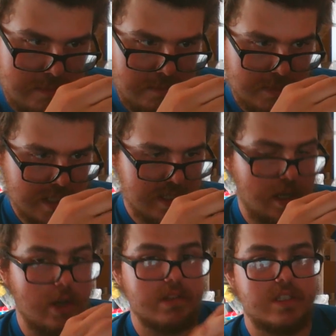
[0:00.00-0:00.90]
This
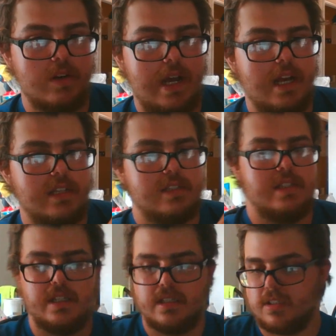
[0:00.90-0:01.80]
also has
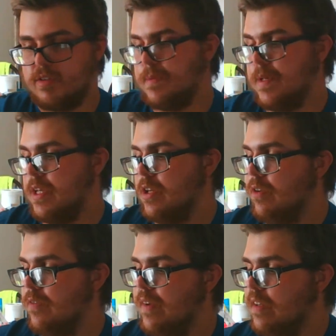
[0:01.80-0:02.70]
the screaming
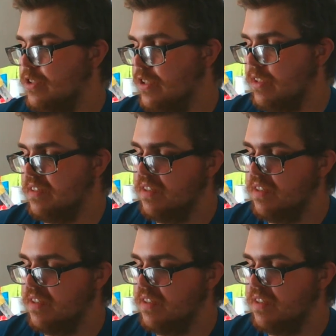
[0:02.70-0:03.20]
Q function.